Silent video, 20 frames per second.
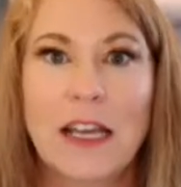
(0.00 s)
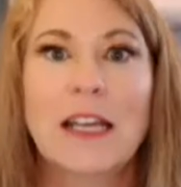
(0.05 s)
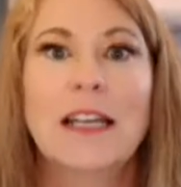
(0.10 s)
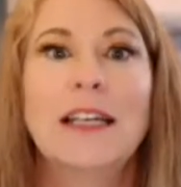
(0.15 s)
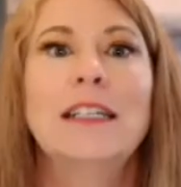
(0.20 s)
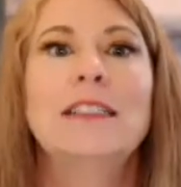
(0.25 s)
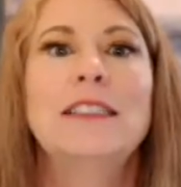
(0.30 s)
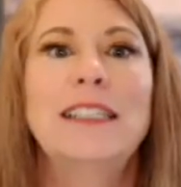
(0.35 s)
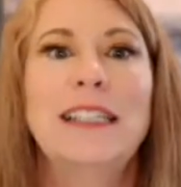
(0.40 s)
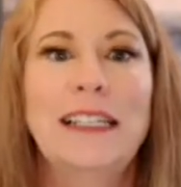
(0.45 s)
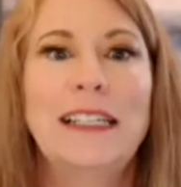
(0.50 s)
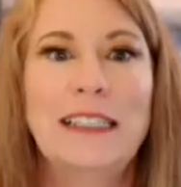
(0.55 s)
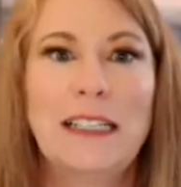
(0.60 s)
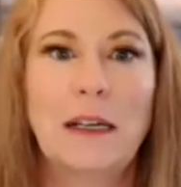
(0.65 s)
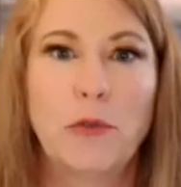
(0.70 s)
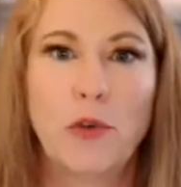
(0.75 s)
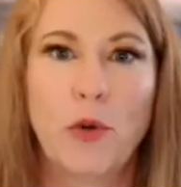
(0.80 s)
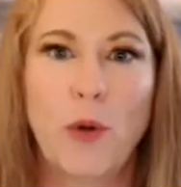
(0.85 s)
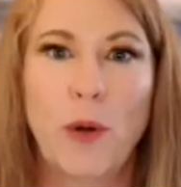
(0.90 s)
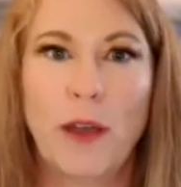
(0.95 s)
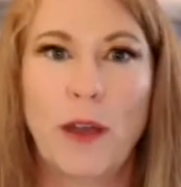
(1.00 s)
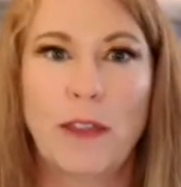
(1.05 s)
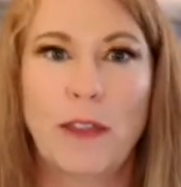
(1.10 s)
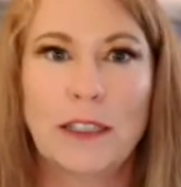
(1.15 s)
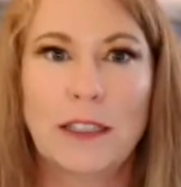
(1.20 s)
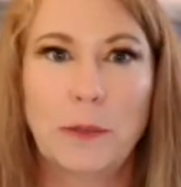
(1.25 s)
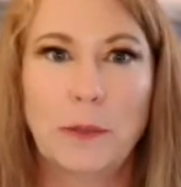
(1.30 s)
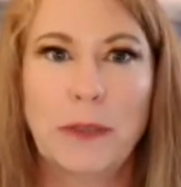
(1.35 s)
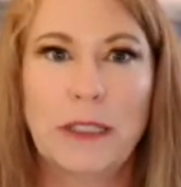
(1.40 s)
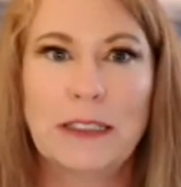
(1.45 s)
to end up growing
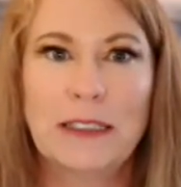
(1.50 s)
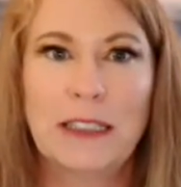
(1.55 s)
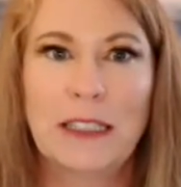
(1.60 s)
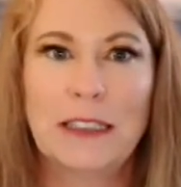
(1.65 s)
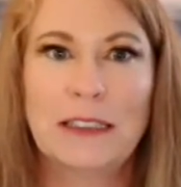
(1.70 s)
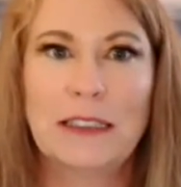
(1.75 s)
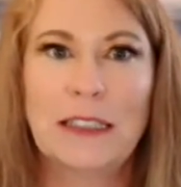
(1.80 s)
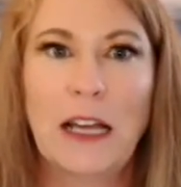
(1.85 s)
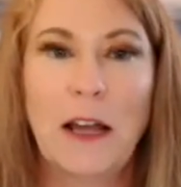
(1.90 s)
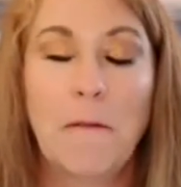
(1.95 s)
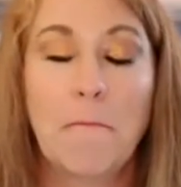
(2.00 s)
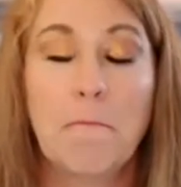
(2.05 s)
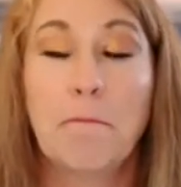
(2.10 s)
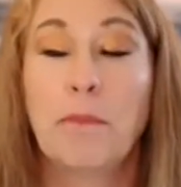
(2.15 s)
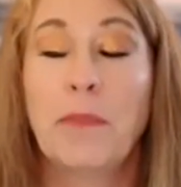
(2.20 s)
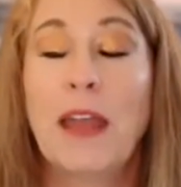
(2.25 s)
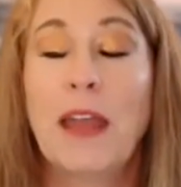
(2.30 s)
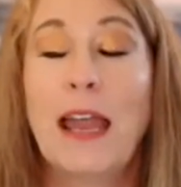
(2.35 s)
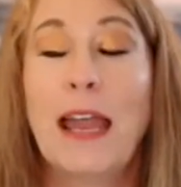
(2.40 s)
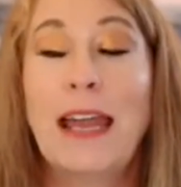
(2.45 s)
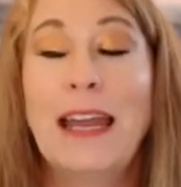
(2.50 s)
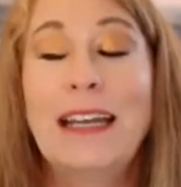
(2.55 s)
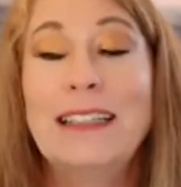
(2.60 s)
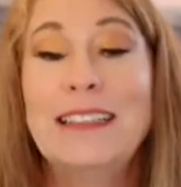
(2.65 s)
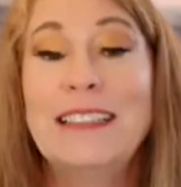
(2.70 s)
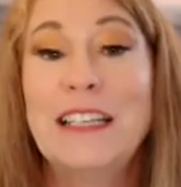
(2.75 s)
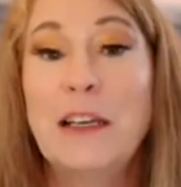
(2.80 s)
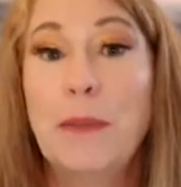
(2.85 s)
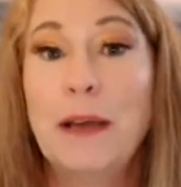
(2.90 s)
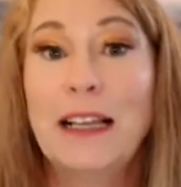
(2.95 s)
this business. And
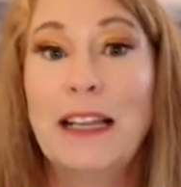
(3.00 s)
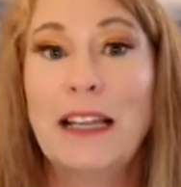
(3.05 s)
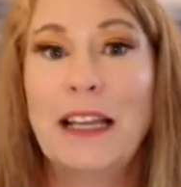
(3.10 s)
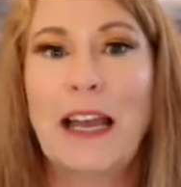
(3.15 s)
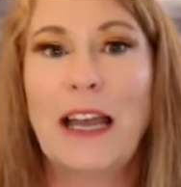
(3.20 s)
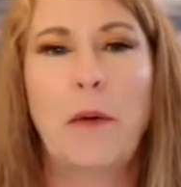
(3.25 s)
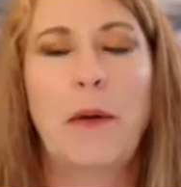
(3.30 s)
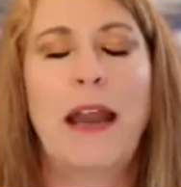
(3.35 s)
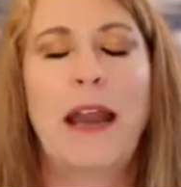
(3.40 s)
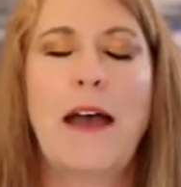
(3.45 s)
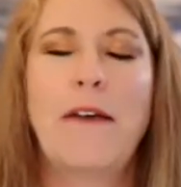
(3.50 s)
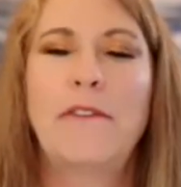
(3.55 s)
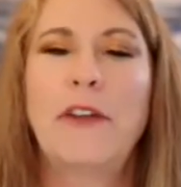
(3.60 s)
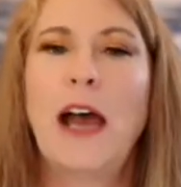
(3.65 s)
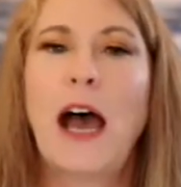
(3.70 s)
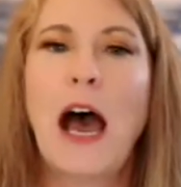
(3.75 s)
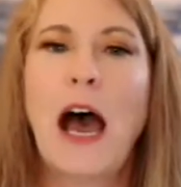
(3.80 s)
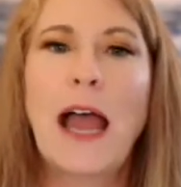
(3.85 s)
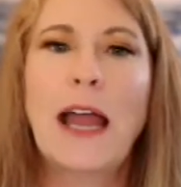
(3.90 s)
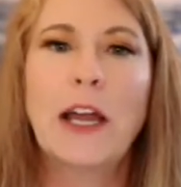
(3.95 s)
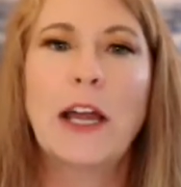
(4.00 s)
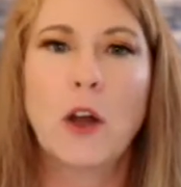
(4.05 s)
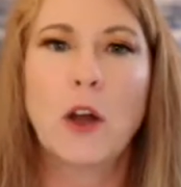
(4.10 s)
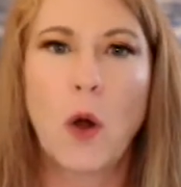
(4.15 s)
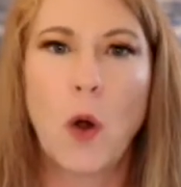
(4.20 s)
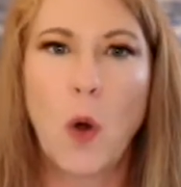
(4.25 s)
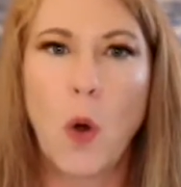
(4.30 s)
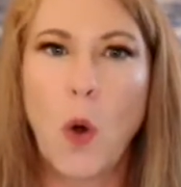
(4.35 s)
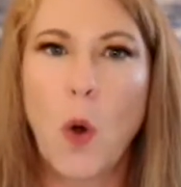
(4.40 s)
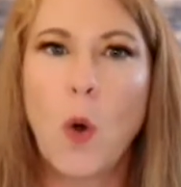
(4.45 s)
typically, I would have to hire
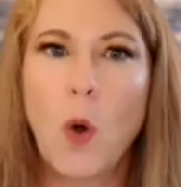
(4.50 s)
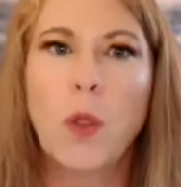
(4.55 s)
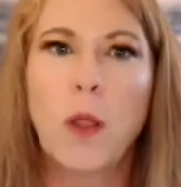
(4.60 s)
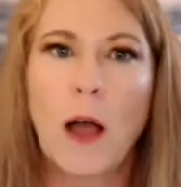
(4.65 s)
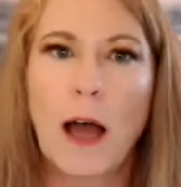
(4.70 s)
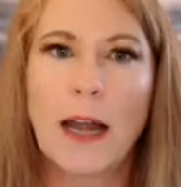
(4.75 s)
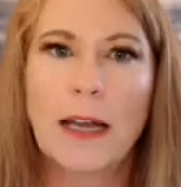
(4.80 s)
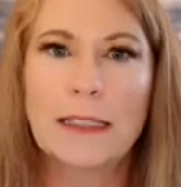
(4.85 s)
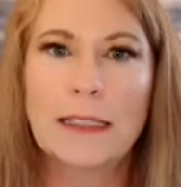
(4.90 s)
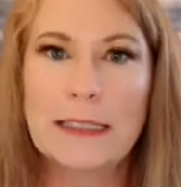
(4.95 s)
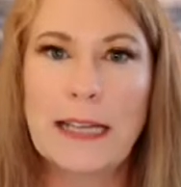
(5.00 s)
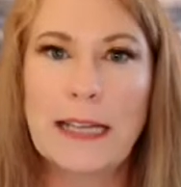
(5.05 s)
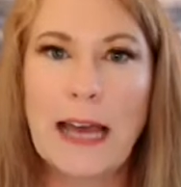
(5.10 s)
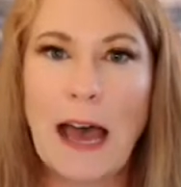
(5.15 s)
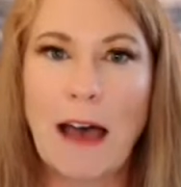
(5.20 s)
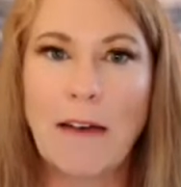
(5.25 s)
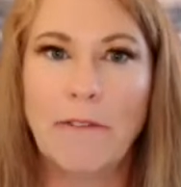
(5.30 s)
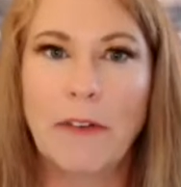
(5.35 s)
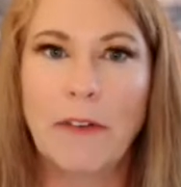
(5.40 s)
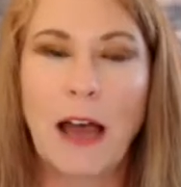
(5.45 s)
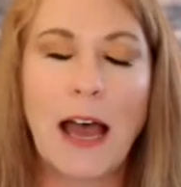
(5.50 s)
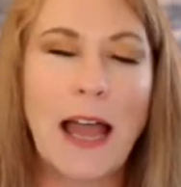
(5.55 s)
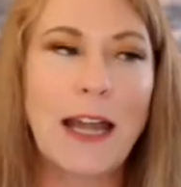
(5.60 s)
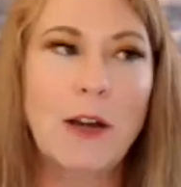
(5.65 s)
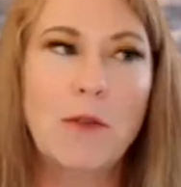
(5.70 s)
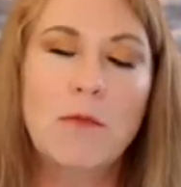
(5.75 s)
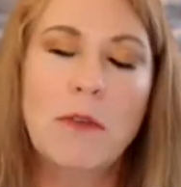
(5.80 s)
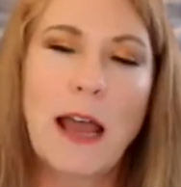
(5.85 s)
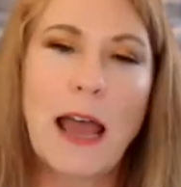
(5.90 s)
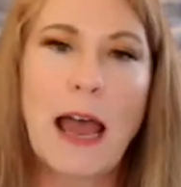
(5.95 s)
a whole lot of staff. I
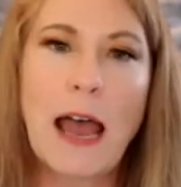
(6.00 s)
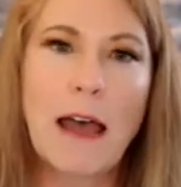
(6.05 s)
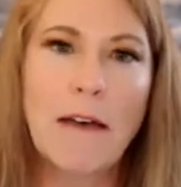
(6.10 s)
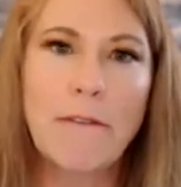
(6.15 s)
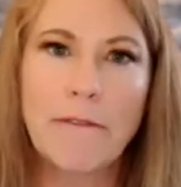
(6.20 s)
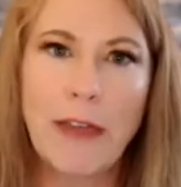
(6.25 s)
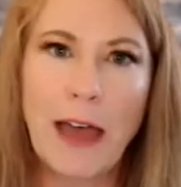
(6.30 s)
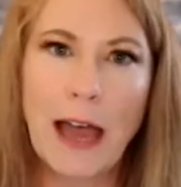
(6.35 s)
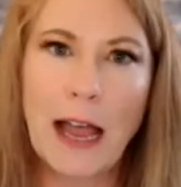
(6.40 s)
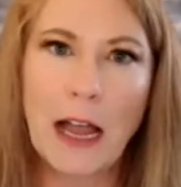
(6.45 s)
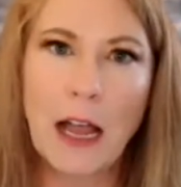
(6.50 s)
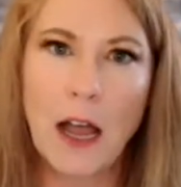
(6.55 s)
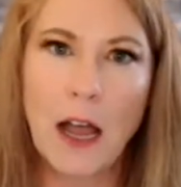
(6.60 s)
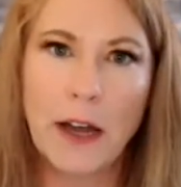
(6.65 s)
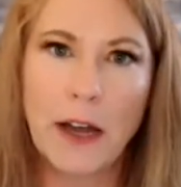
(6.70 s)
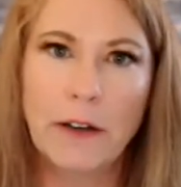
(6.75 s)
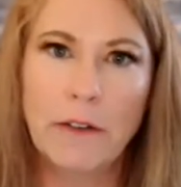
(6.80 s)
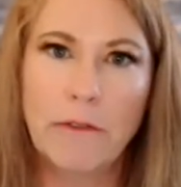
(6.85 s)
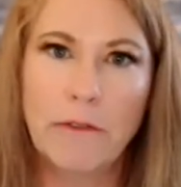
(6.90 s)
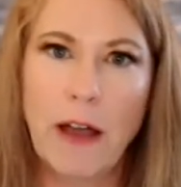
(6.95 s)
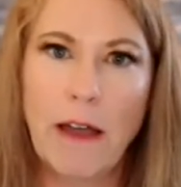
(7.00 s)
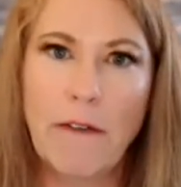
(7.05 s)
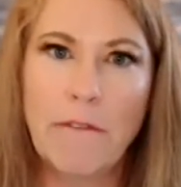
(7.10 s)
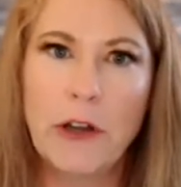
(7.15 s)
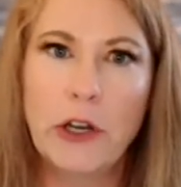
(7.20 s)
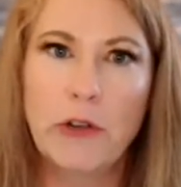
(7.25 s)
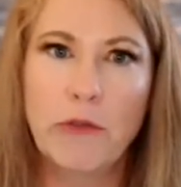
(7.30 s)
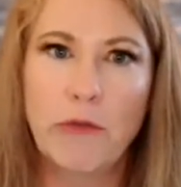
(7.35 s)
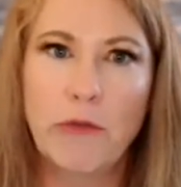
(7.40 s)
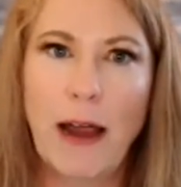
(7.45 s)
don't have that kind of
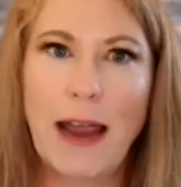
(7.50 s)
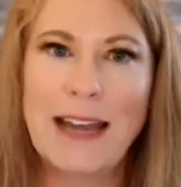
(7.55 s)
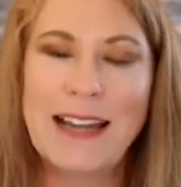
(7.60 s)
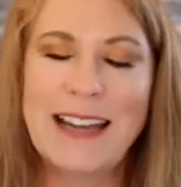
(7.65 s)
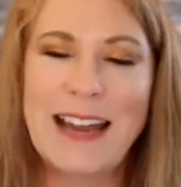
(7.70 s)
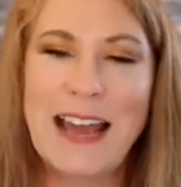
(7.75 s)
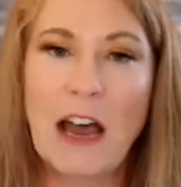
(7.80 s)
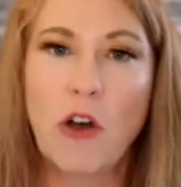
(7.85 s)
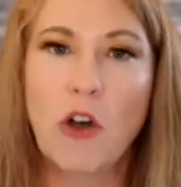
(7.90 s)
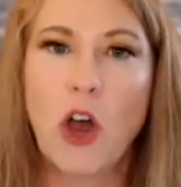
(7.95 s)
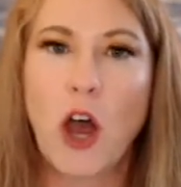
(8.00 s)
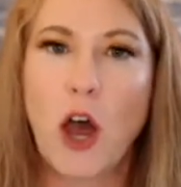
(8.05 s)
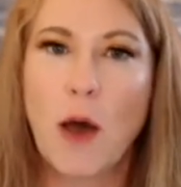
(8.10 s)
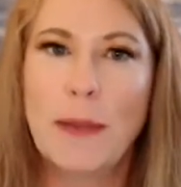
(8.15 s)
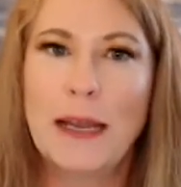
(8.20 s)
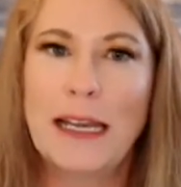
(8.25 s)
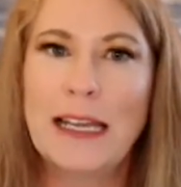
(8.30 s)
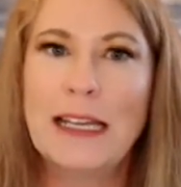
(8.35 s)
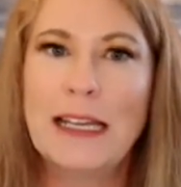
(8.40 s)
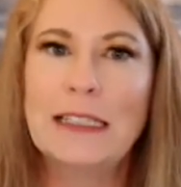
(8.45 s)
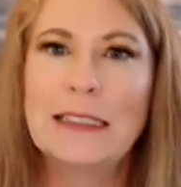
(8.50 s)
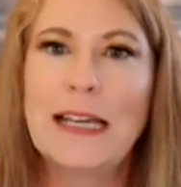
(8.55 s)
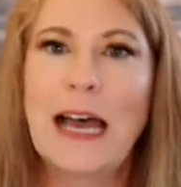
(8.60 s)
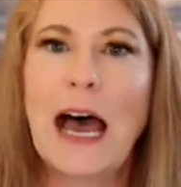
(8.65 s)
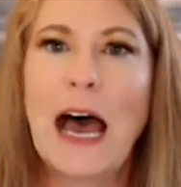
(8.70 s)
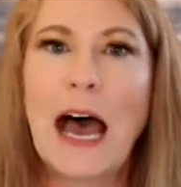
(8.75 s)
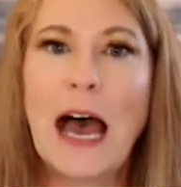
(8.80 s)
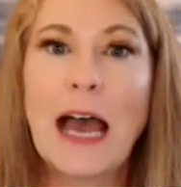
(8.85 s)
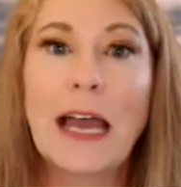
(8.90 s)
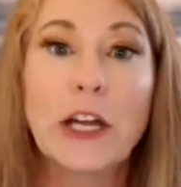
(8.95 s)
revenue right now coming in to
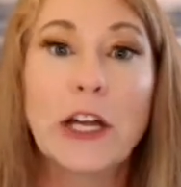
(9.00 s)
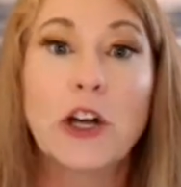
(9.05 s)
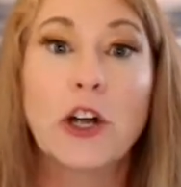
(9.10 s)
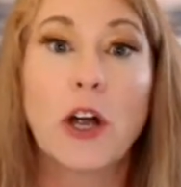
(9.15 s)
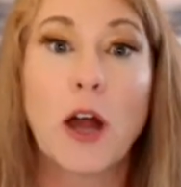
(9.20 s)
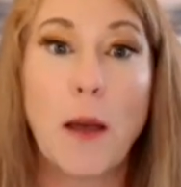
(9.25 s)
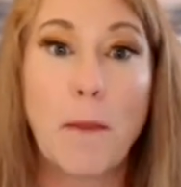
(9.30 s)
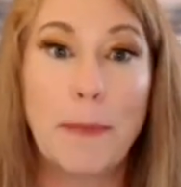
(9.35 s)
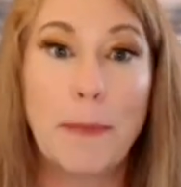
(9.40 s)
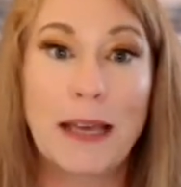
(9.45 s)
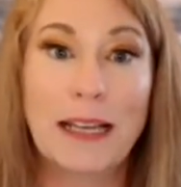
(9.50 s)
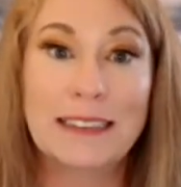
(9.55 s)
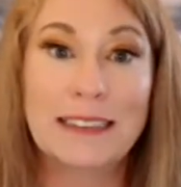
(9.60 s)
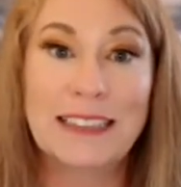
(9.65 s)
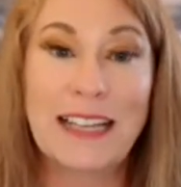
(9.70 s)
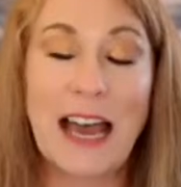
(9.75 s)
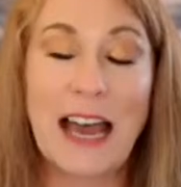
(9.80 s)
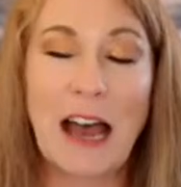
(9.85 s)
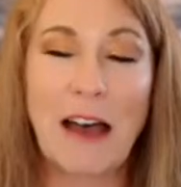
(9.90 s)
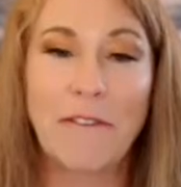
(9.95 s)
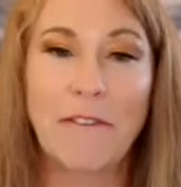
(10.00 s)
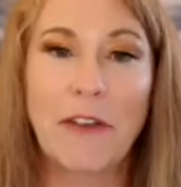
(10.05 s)
hire a big staff.